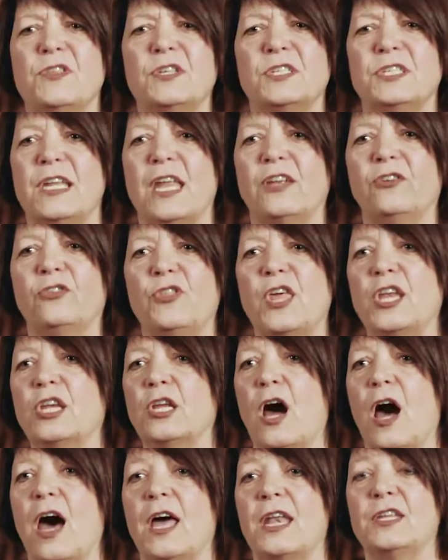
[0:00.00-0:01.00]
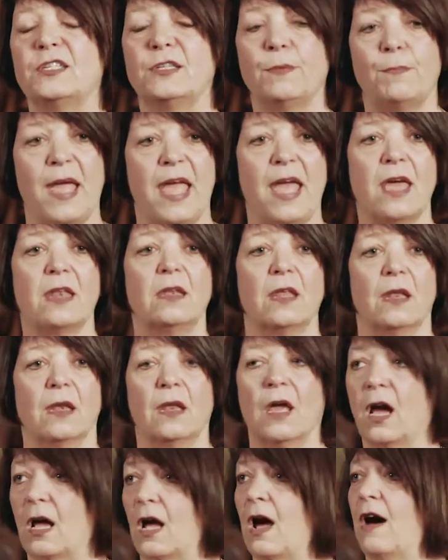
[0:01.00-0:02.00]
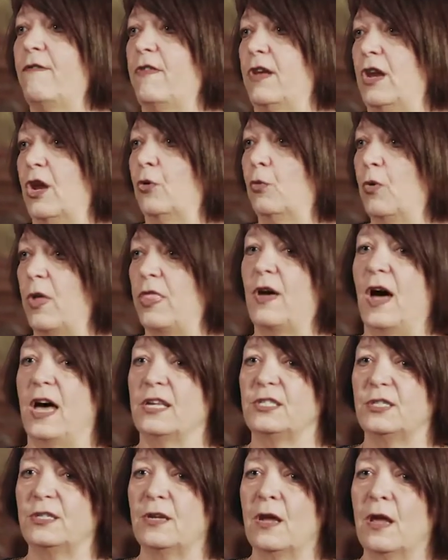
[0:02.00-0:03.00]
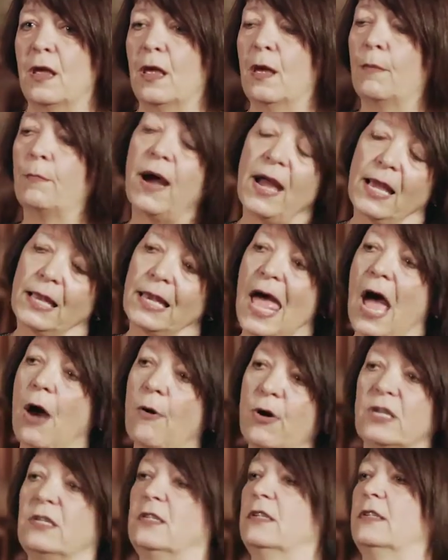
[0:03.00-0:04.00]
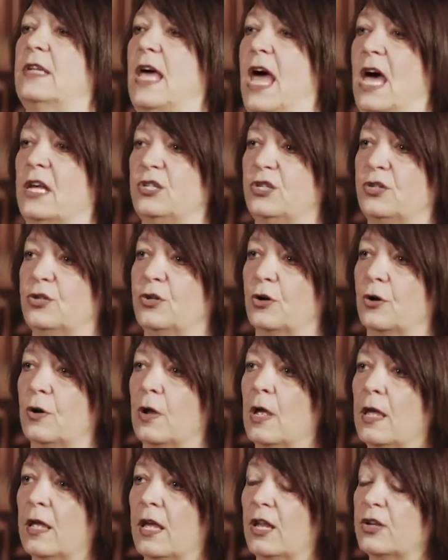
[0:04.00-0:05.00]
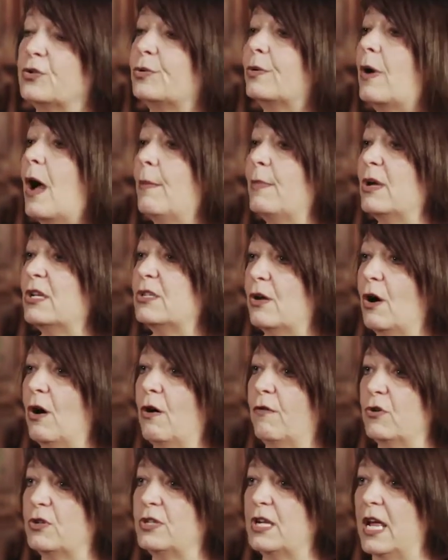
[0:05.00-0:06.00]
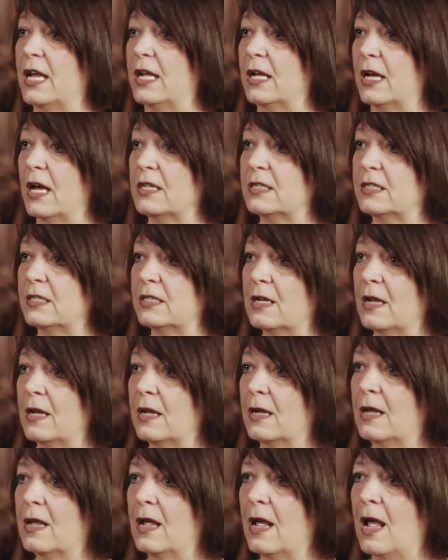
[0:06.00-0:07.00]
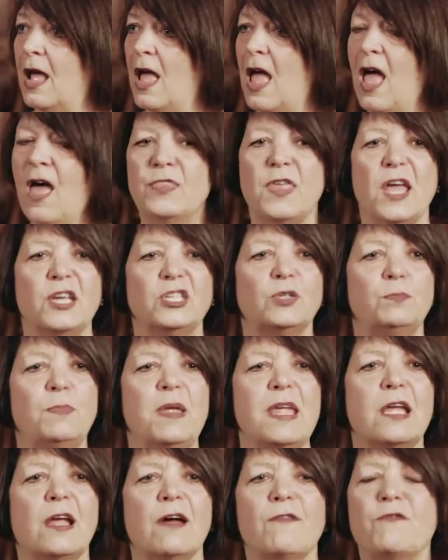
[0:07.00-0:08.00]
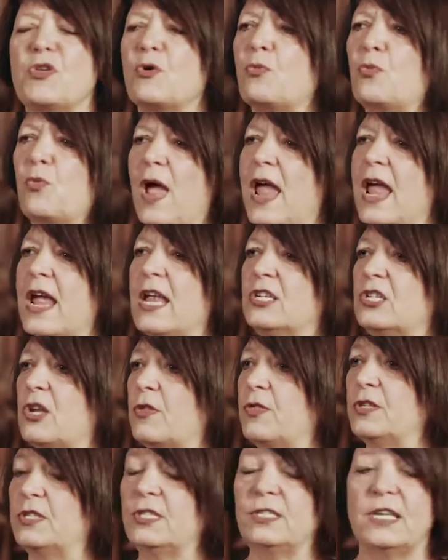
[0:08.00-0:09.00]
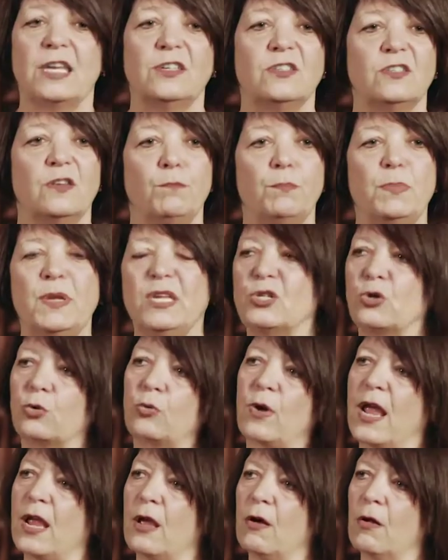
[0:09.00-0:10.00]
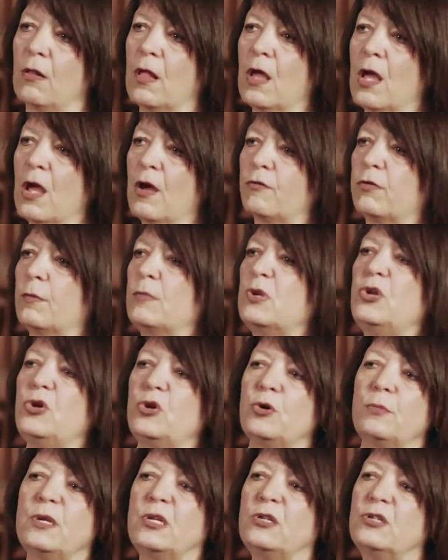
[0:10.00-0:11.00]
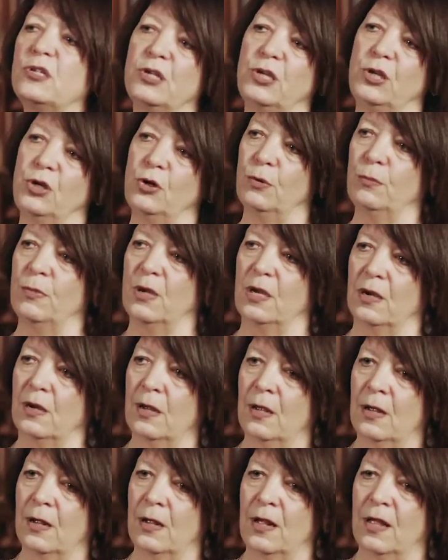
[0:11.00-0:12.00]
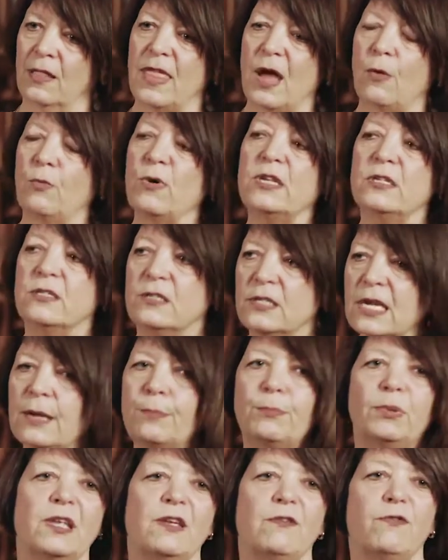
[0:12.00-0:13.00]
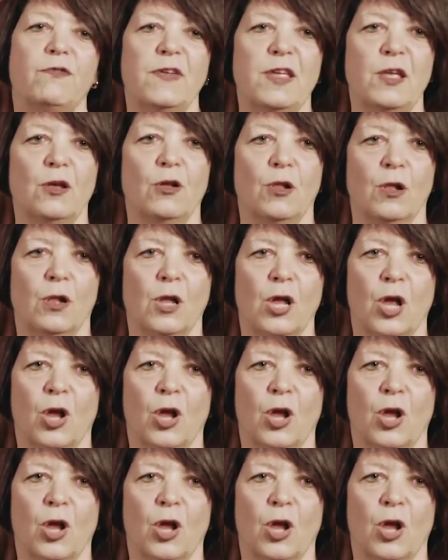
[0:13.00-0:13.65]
the sense that God has abandoned a covenant with us by allowing disaster and trauma to overtake us. They speak of the rage at the sense of betrayal from human to human that we deeply feel